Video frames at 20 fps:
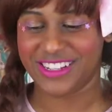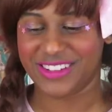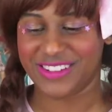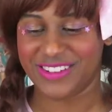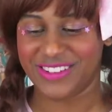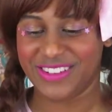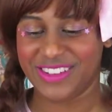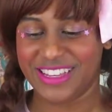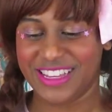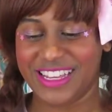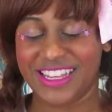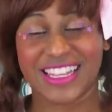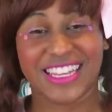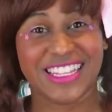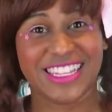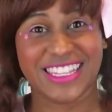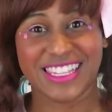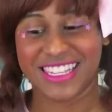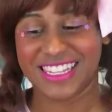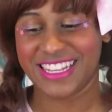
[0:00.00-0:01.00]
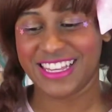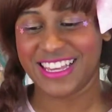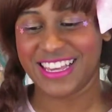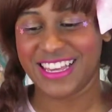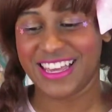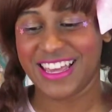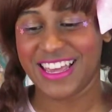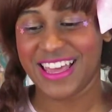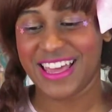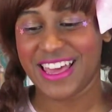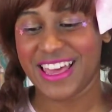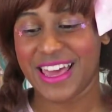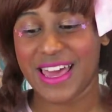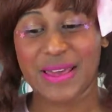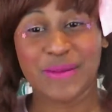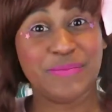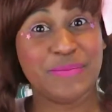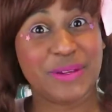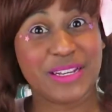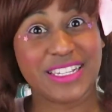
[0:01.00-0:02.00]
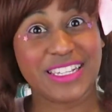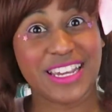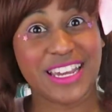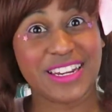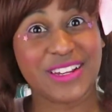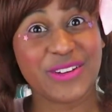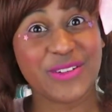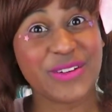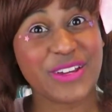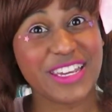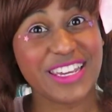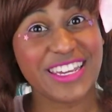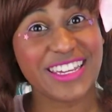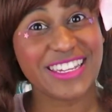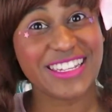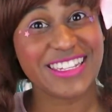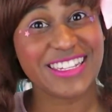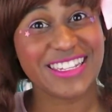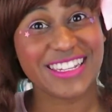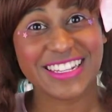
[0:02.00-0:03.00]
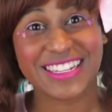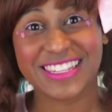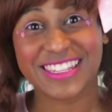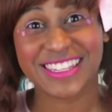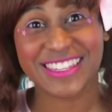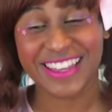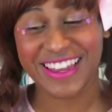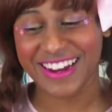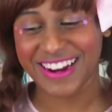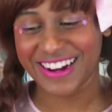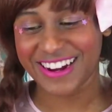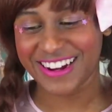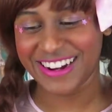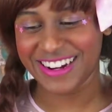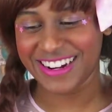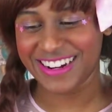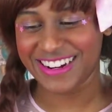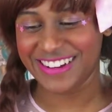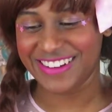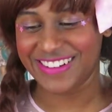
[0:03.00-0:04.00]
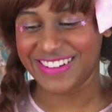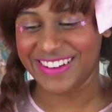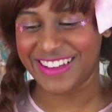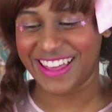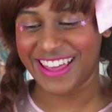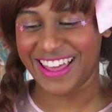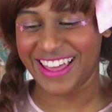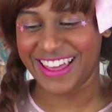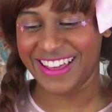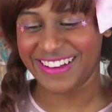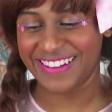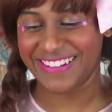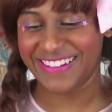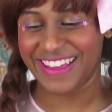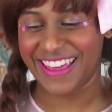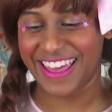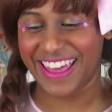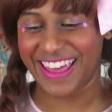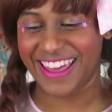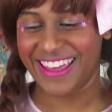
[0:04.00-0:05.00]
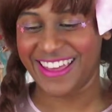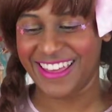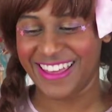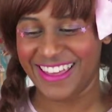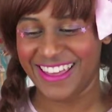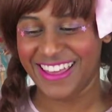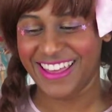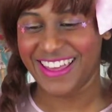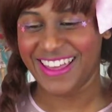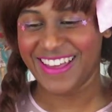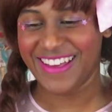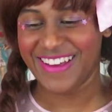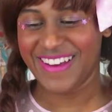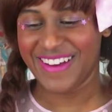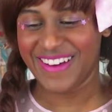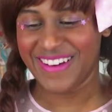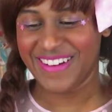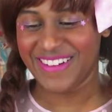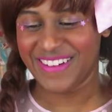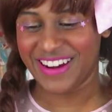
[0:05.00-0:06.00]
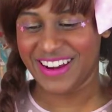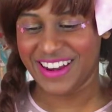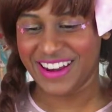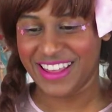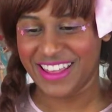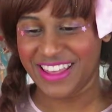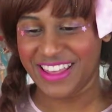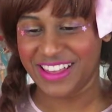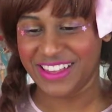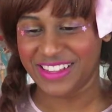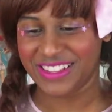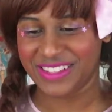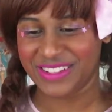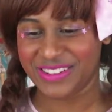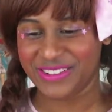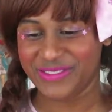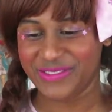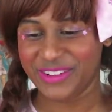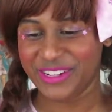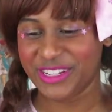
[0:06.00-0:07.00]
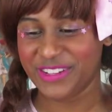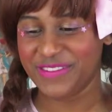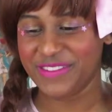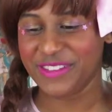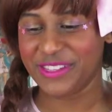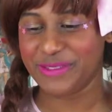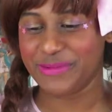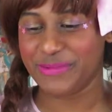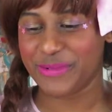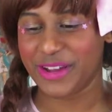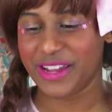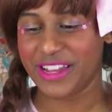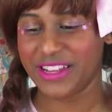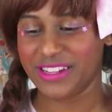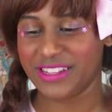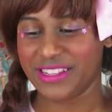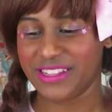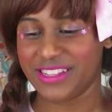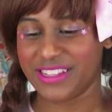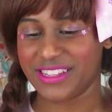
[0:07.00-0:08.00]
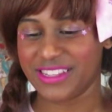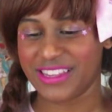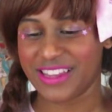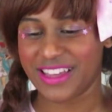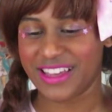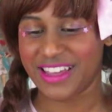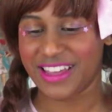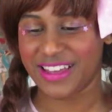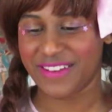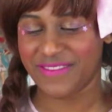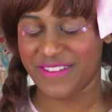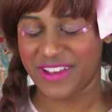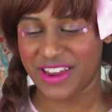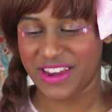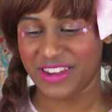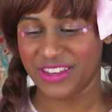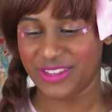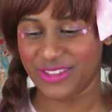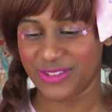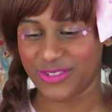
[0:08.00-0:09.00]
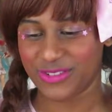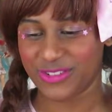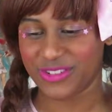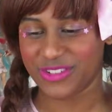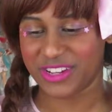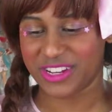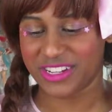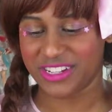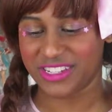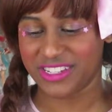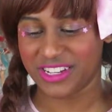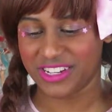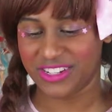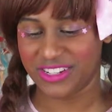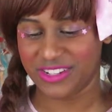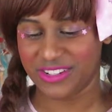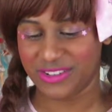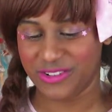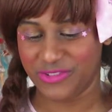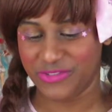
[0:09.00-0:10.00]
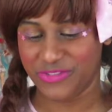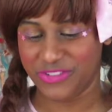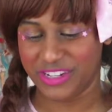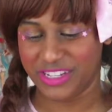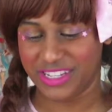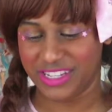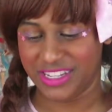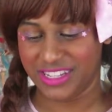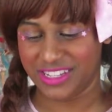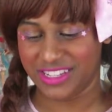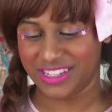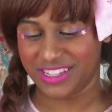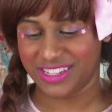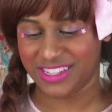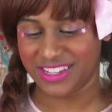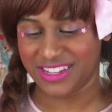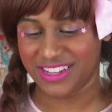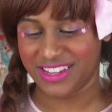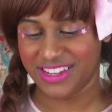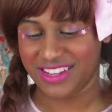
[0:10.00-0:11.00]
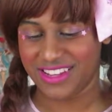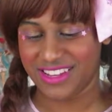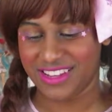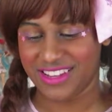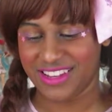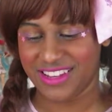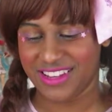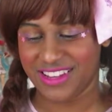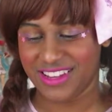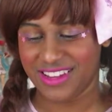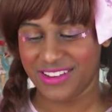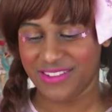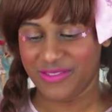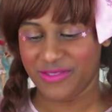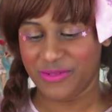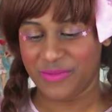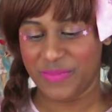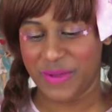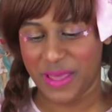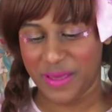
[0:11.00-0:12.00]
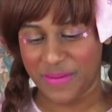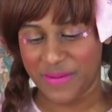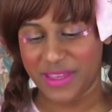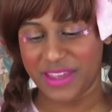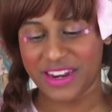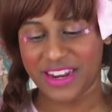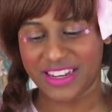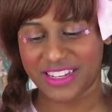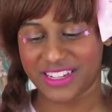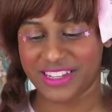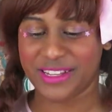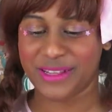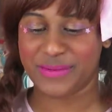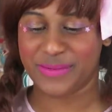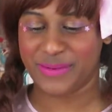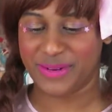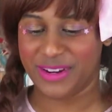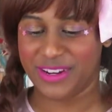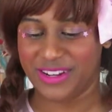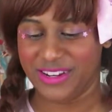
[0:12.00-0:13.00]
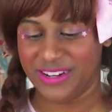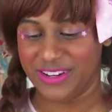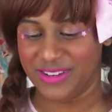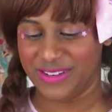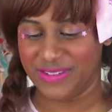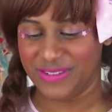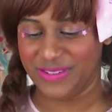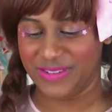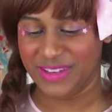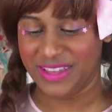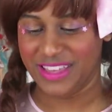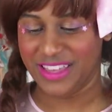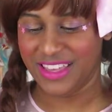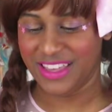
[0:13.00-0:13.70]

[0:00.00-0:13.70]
So let's empezar quiz. Let's start. Okay, okay. Alrighty. So which of these brands does not have any stores or concessions overseas? Well, Baby and Angelic Pretty do.